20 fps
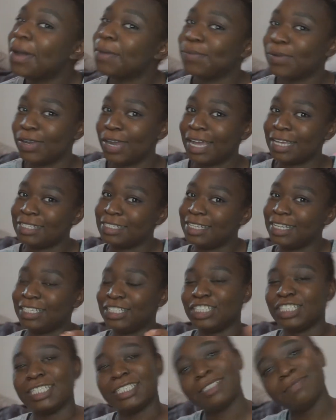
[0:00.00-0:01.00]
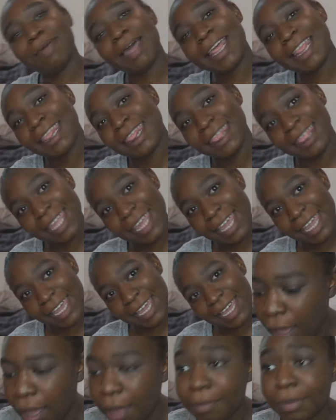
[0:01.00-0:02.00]
procrastination is my
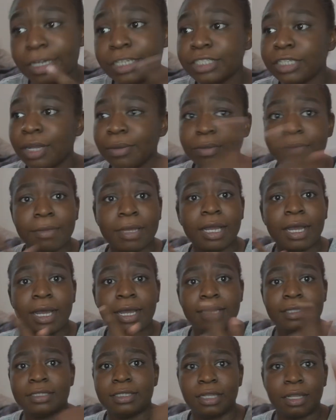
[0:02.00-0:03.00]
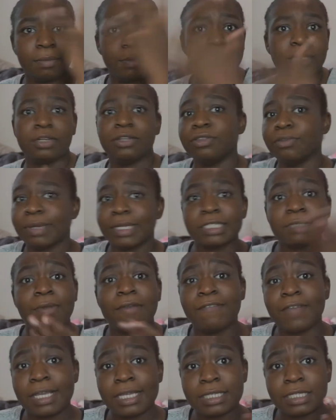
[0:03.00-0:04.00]
thing. I'm gonna start with my eyes and I'm gonna do the rest of my
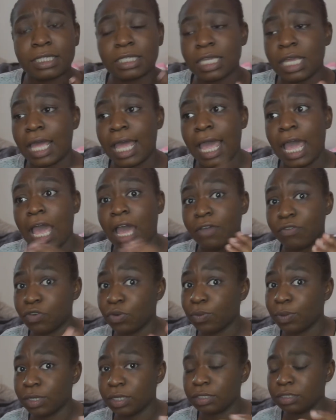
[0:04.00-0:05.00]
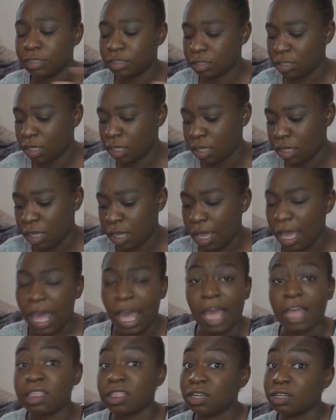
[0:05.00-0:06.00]
face afterwards.
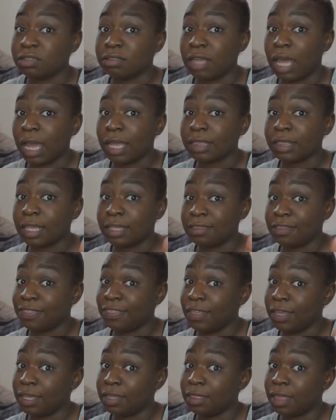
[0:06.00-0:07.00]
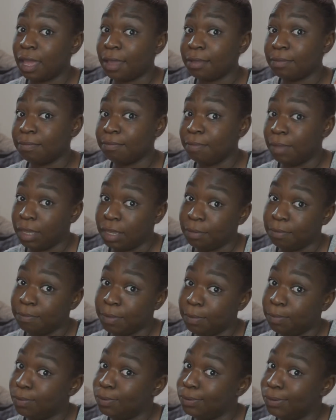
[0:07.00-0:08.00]
I learned that. That's a thing that makeup
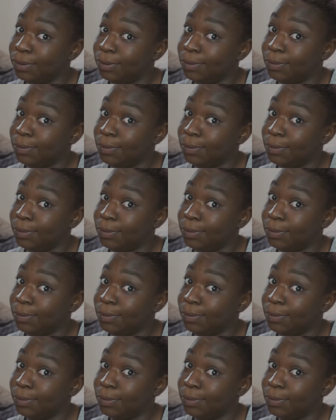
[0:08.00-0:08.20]
people do.